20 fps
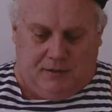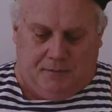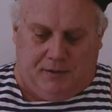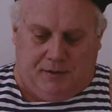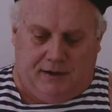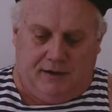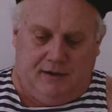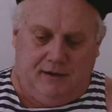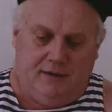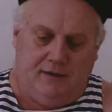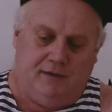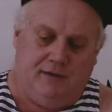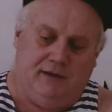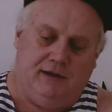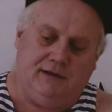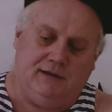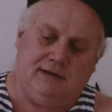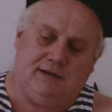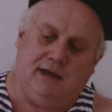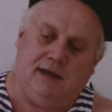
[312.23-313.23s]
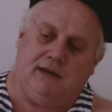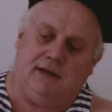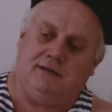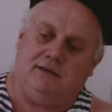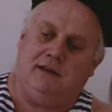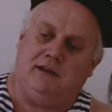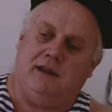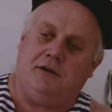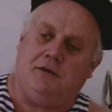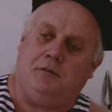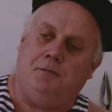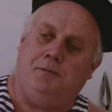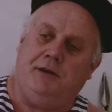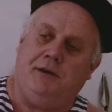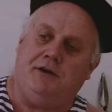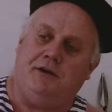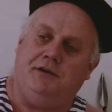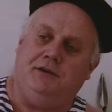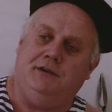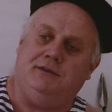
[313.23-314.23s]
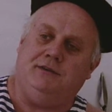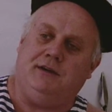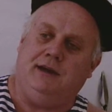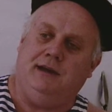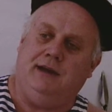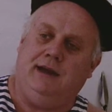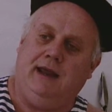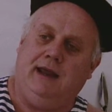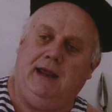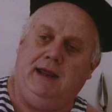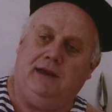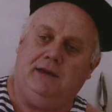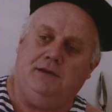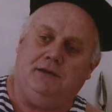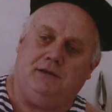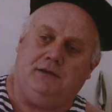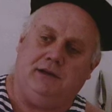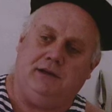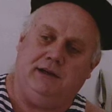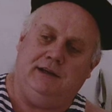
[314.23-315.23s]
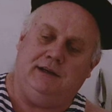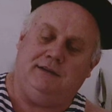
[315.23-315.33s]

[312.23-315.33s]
But this has a little better designed handle.